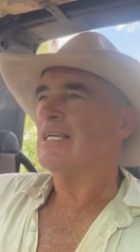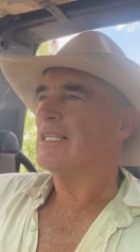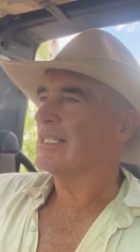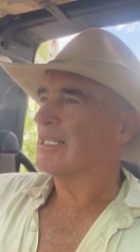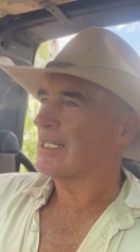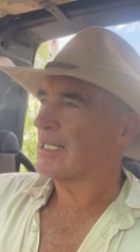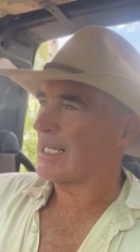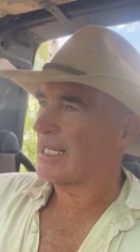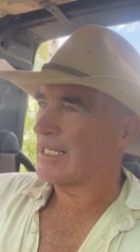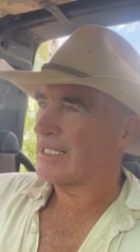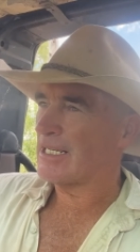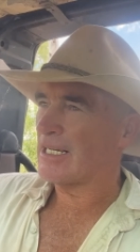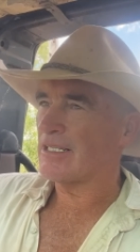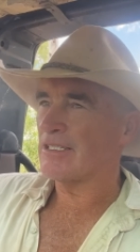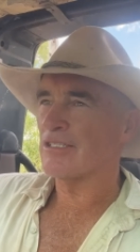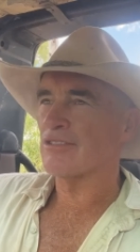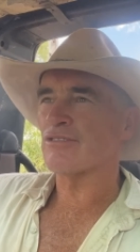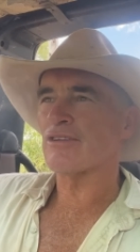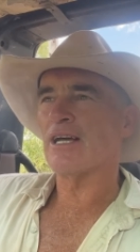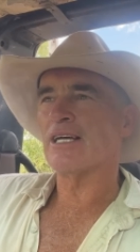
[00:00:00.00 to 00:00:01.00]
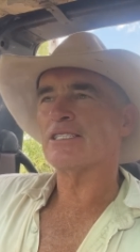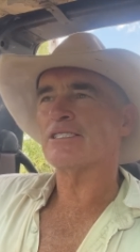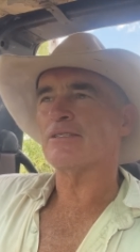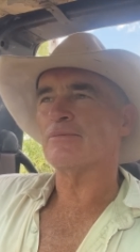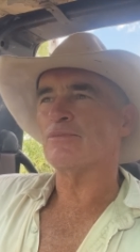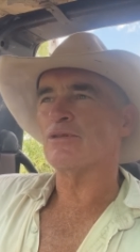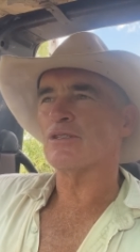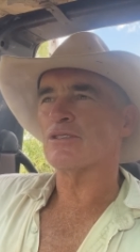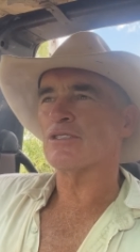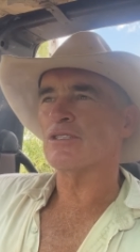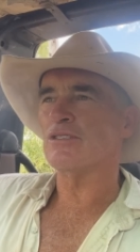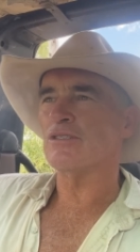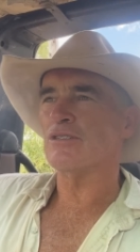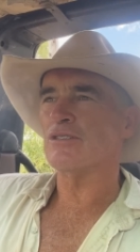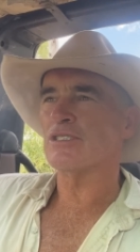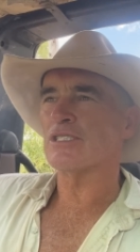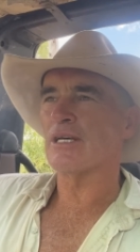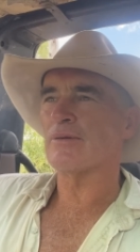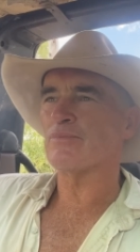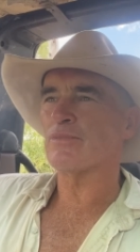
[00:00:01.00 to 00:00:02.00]
The landowner trusts them not to do
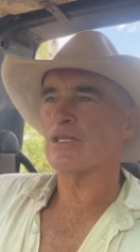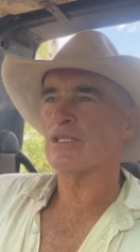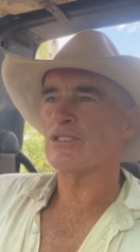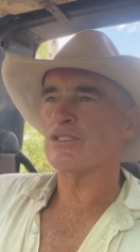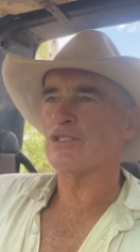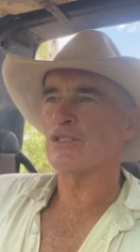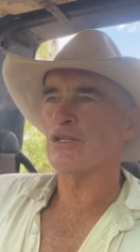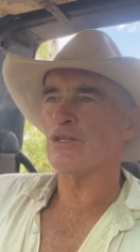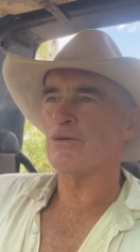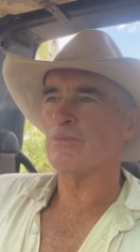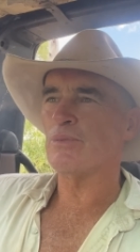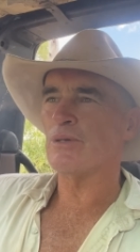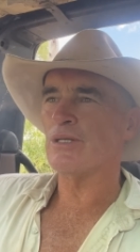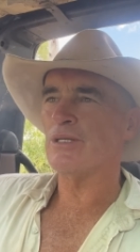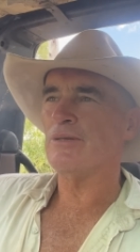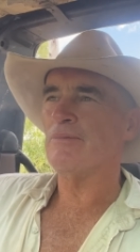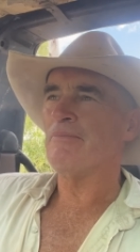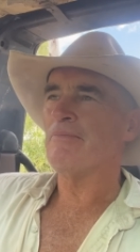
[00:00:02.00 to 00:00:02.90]
something stupid